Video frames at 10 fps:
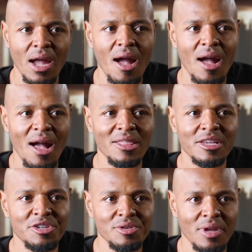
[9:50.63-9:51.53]
I'll, I'll
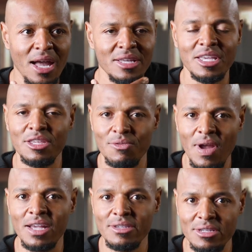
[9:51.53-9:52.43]
let you guys get the
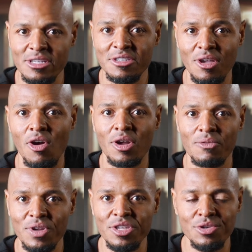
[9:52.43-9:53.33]
rights to this song
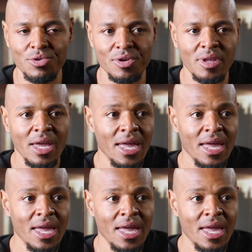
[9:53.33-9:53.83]
and redo it.